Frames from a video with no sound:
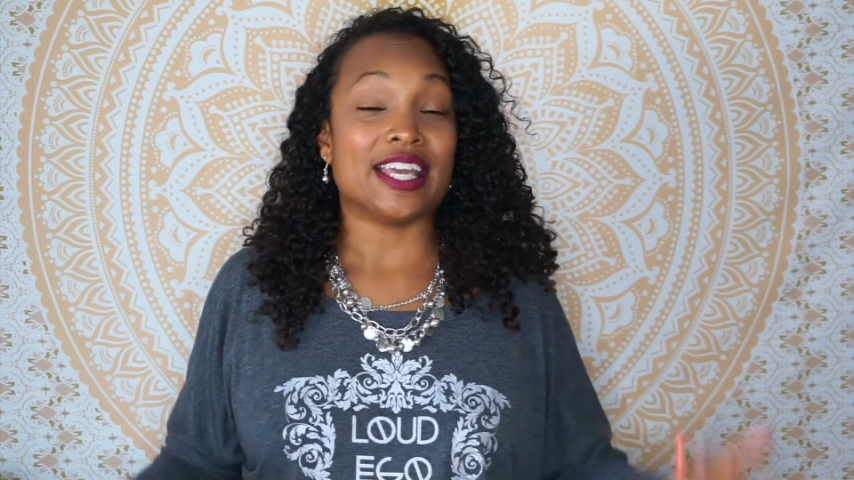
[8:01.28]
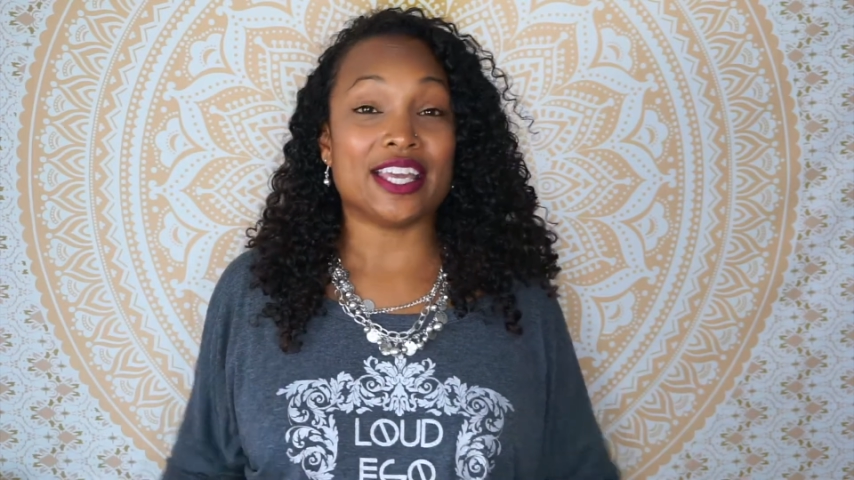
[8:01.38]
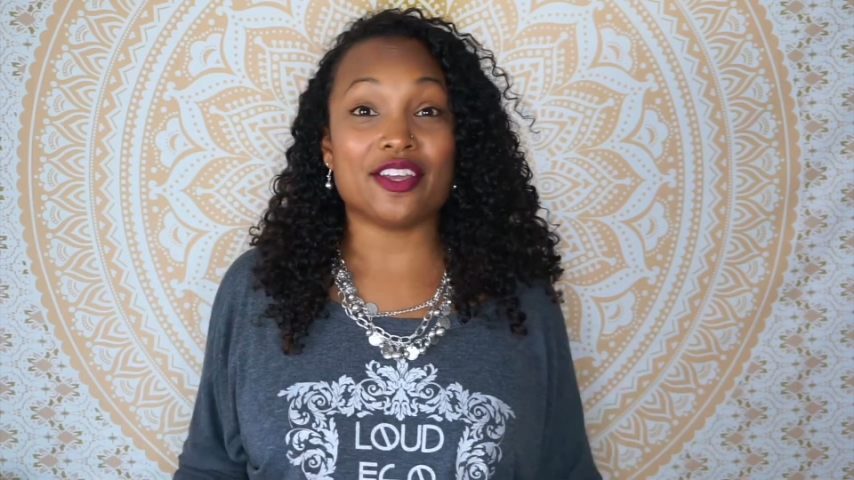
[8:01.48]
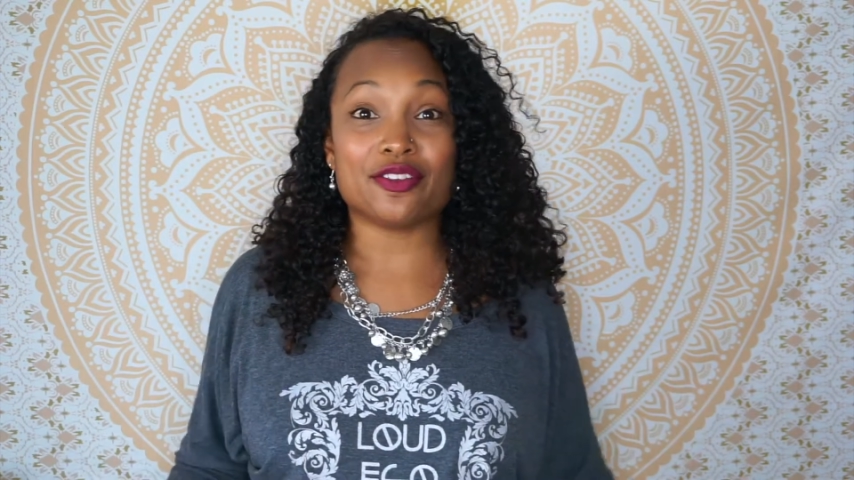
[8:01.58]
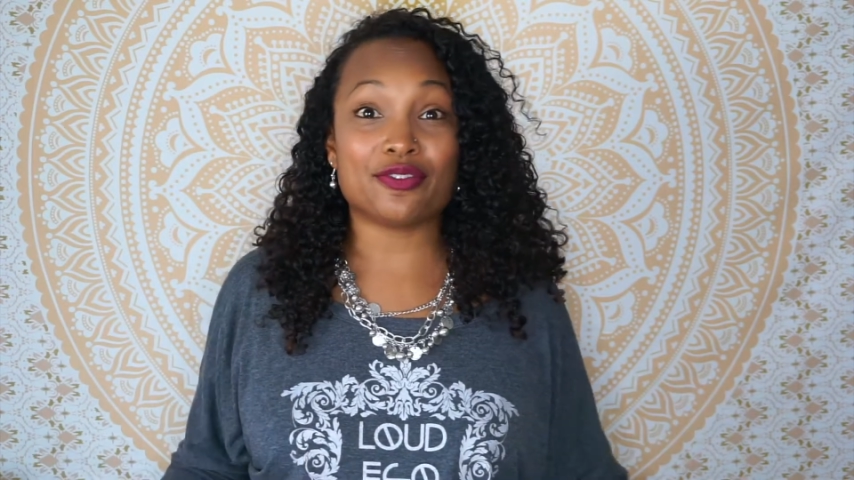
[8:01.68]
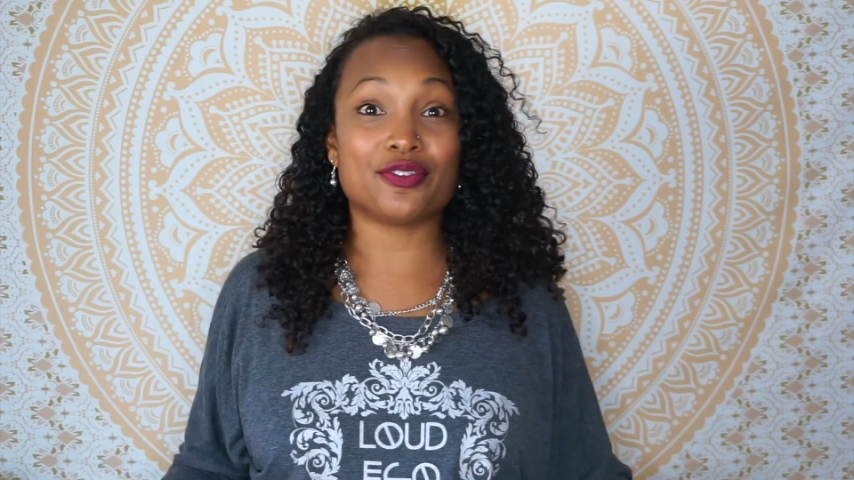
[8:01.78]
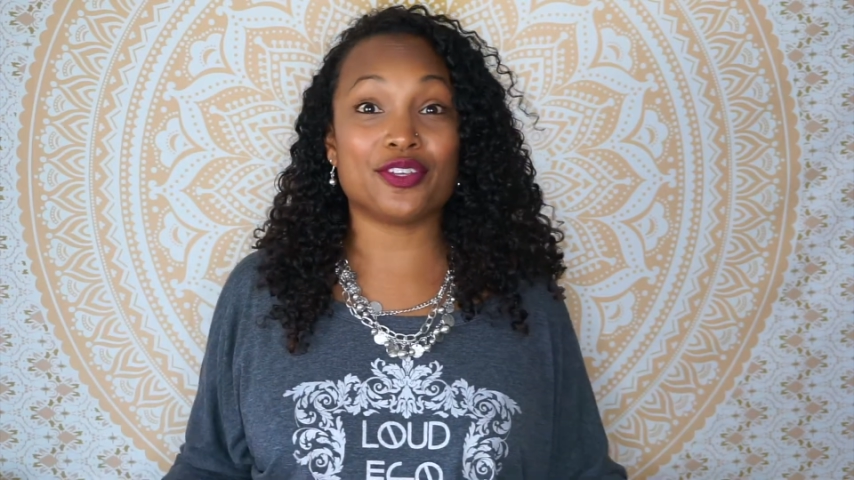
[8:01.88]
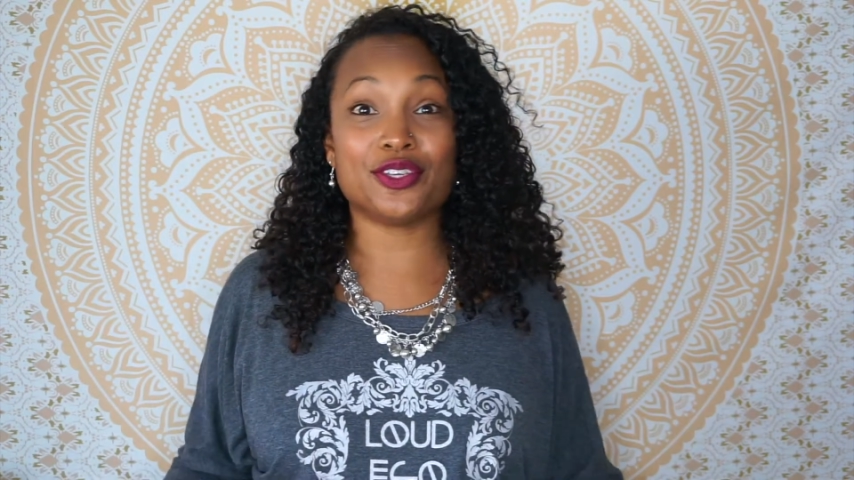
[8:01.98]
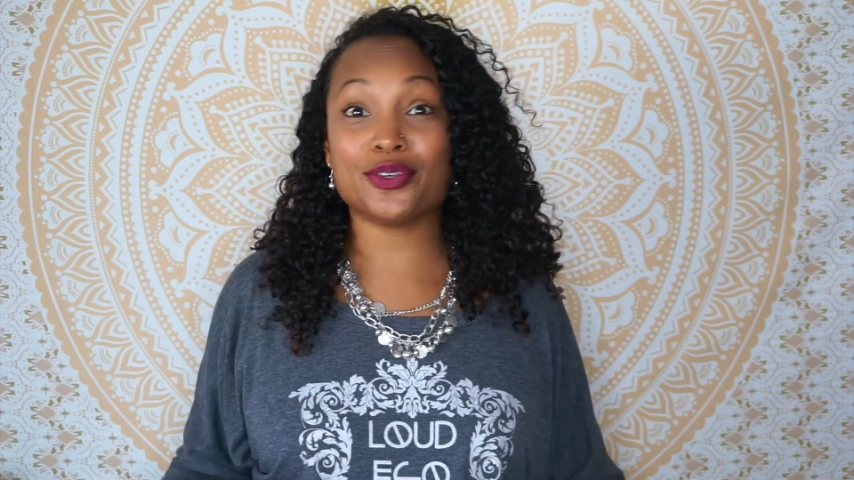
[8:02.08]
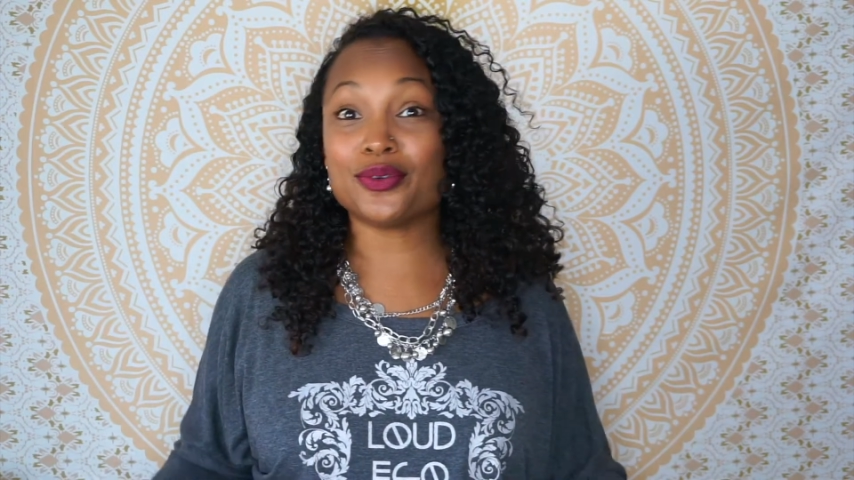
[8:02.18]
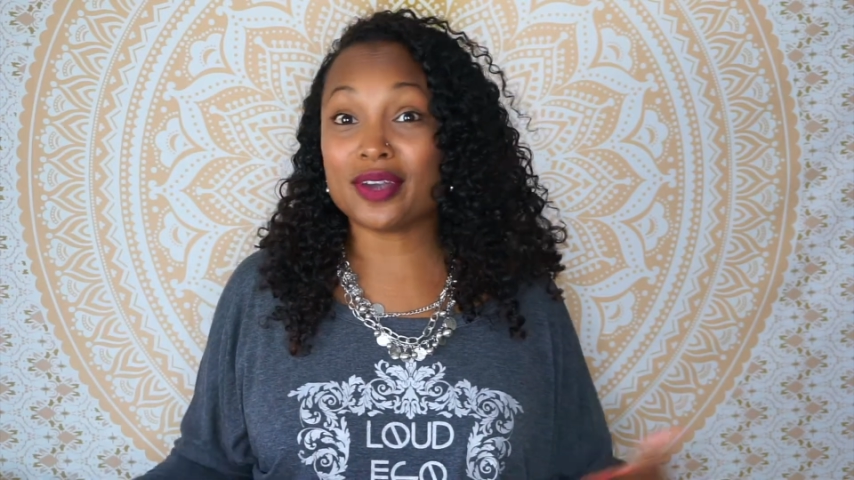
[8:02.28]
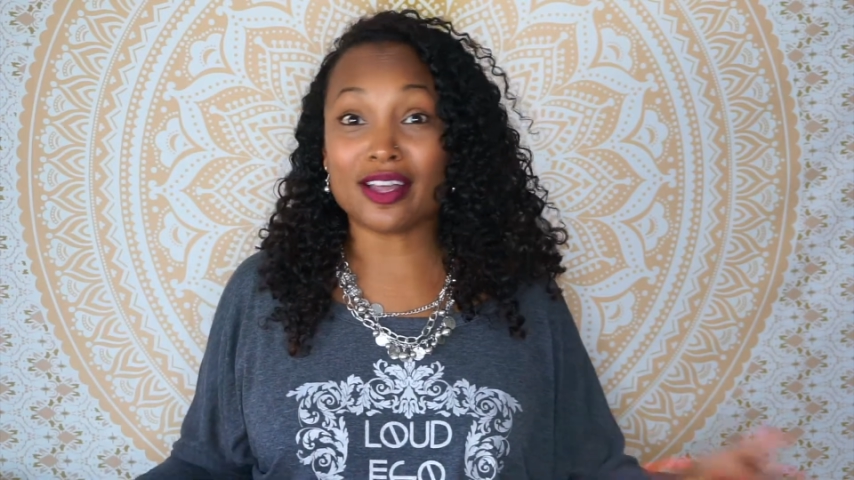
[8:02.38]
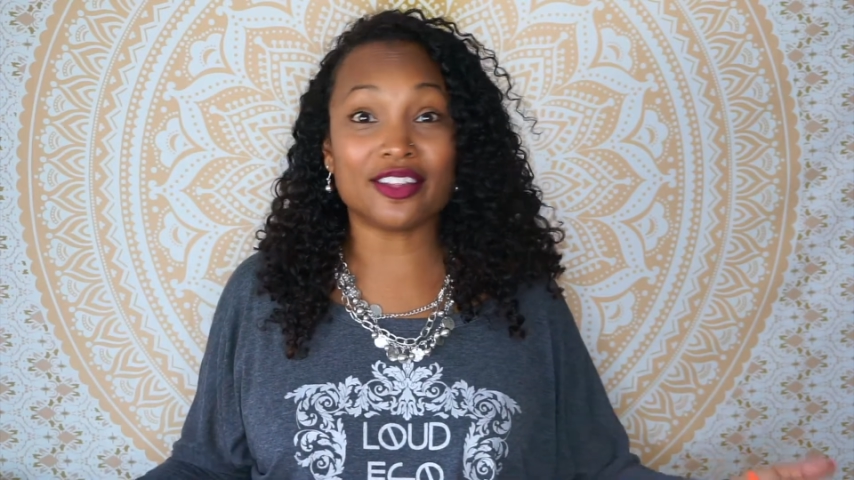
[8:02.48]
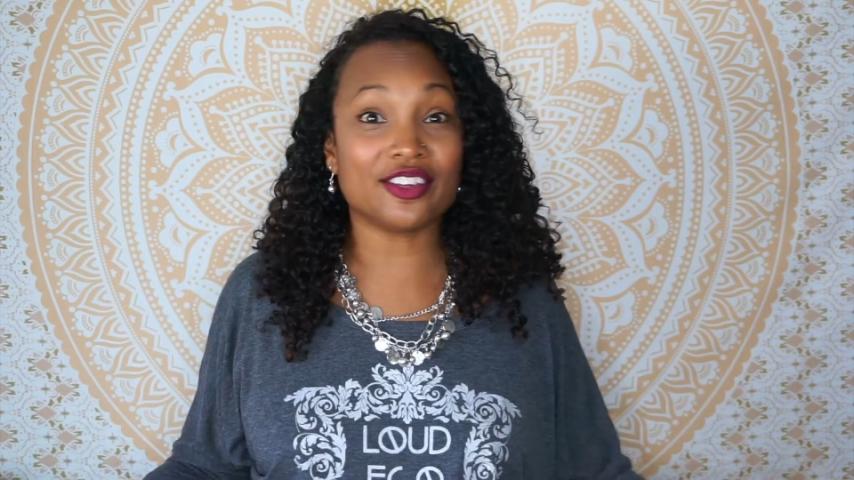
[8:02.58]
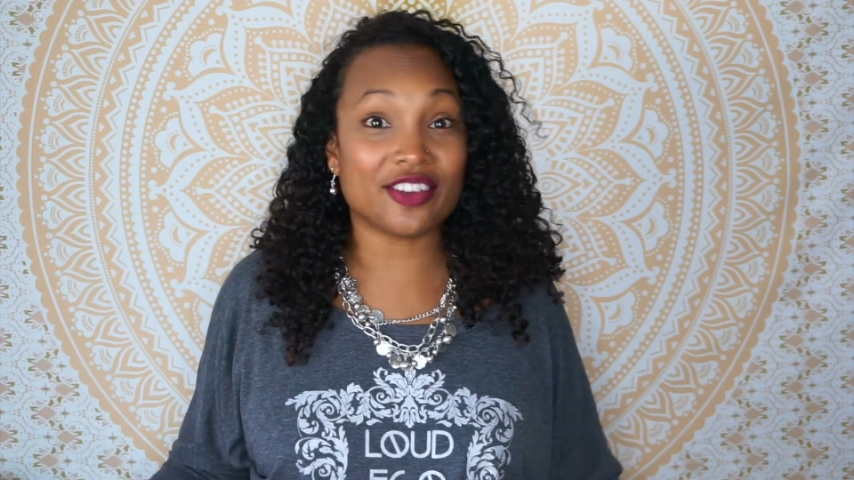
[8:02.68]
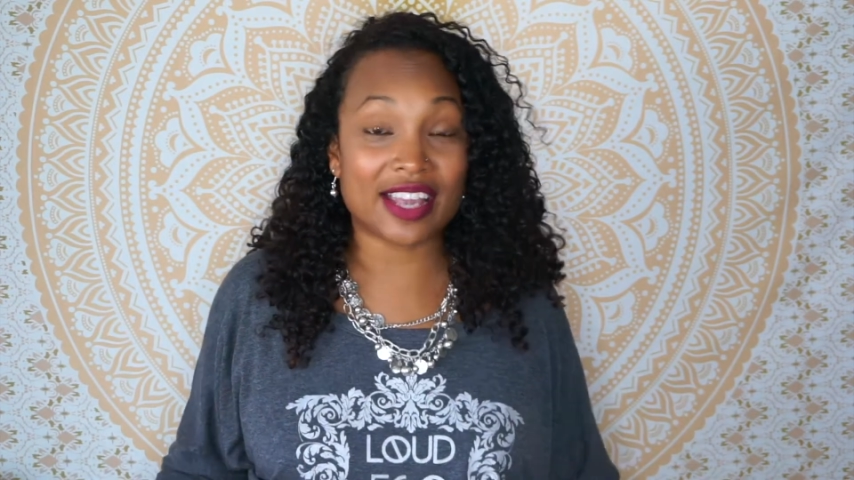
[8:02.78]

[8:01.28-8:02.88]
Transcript: if you color your